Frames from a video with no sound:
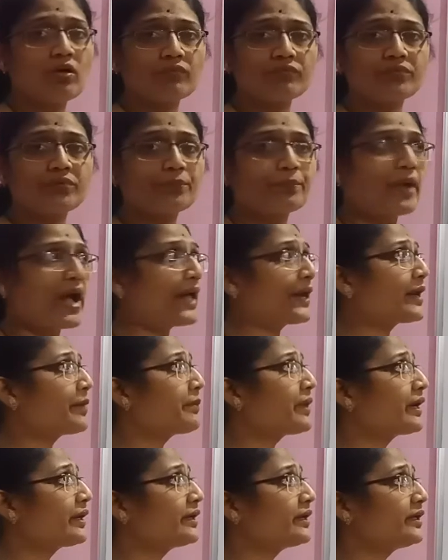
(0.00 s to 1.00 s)
of a
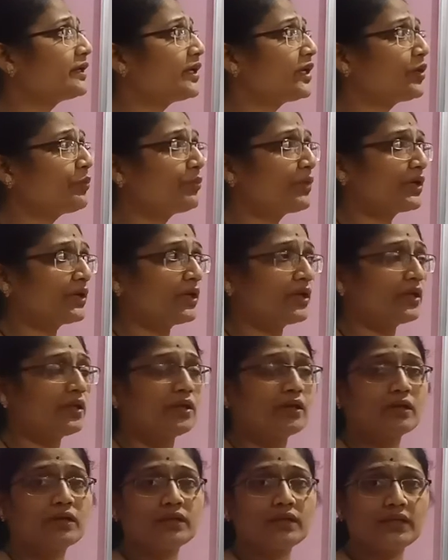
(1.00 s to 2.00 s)
paramagnetic
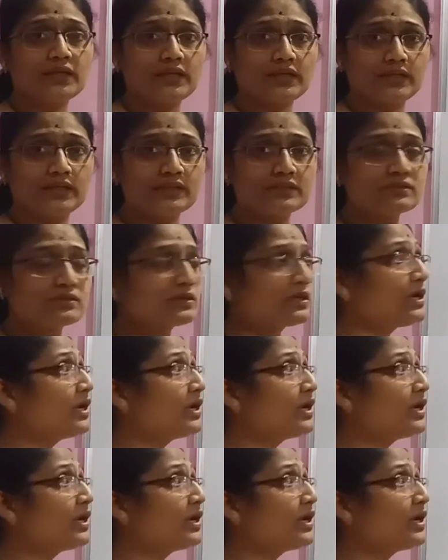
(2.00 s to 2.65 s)
material is